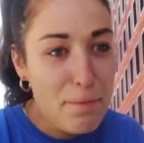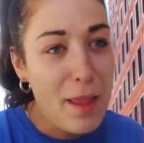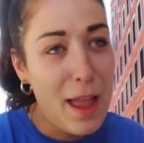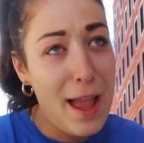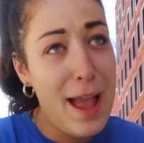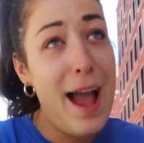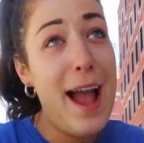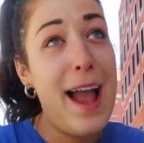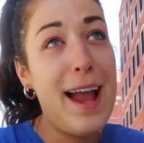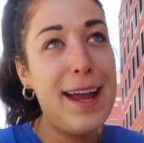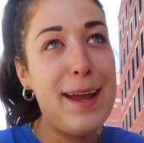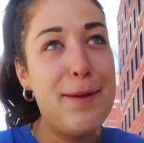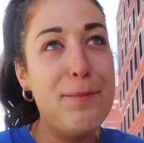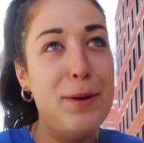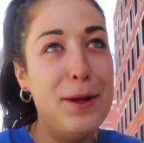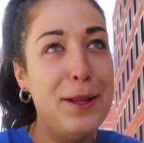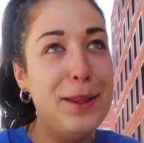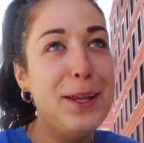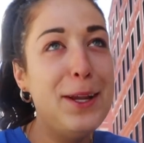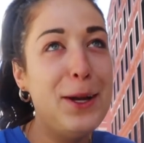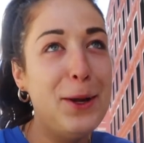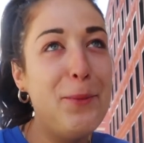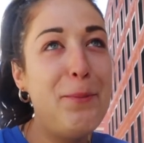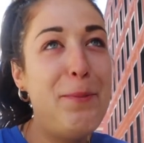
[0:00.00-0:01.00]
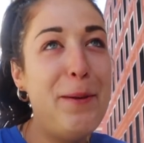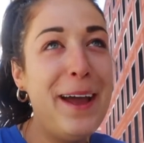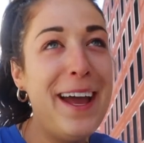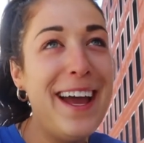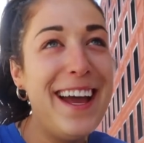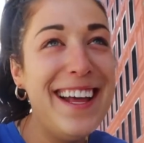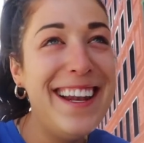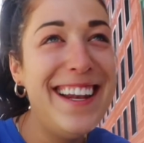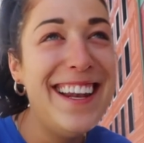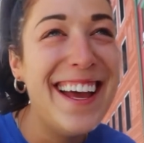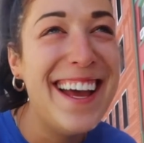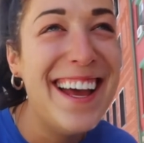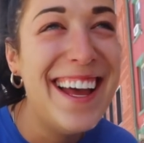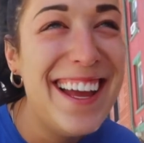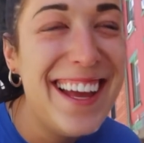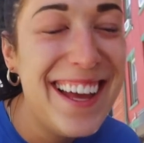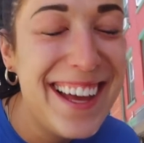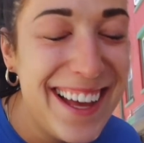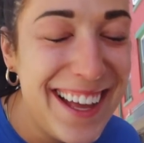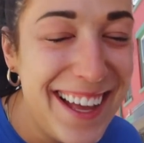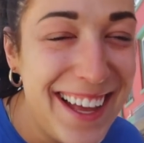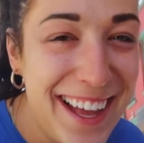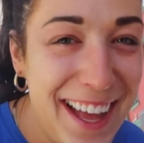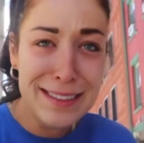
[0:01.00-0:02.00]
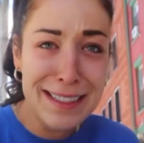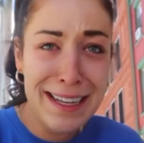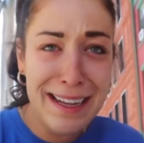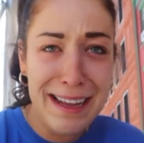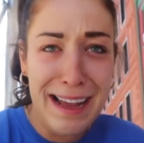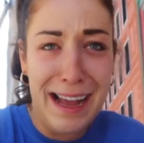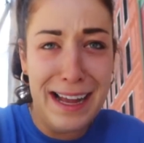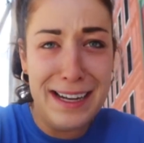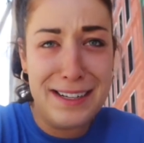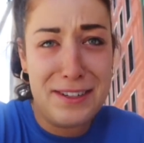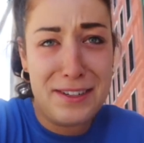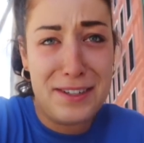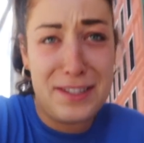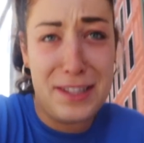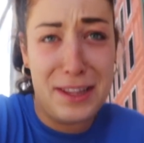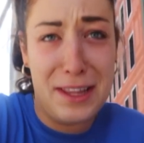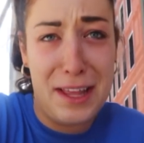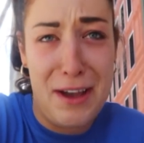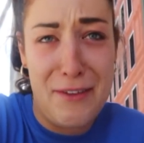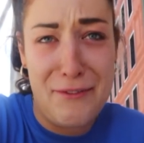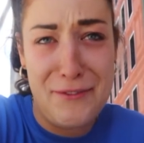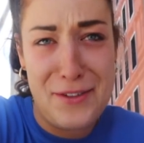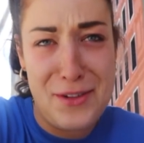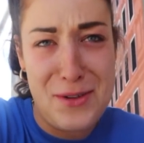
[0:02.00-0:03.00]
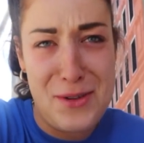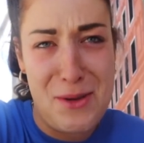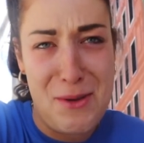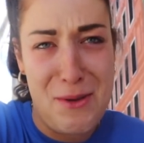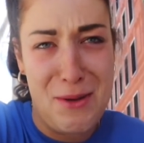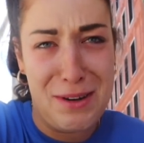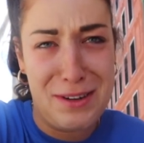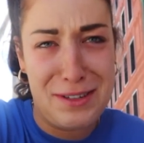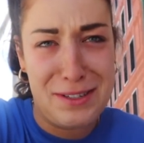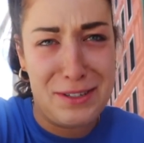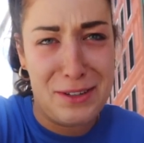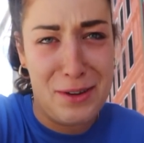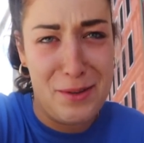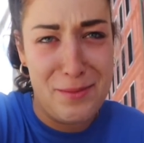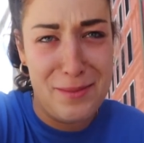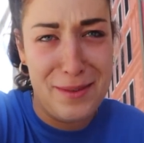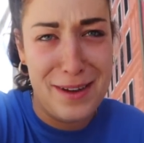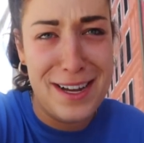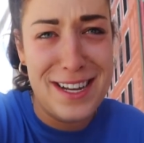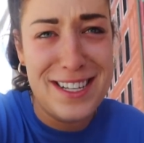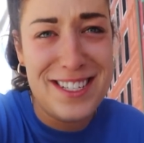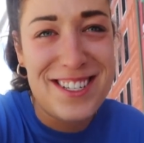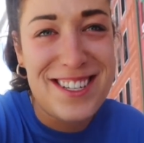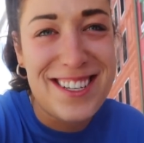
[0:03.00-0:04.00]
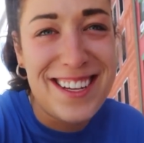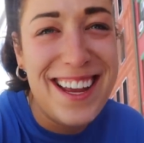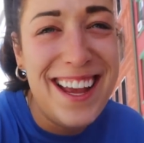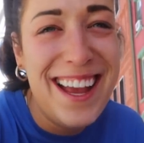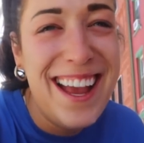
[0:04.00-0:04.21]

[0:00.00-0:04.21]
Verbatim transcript: Hang it a little bit. I just swear love New York so much.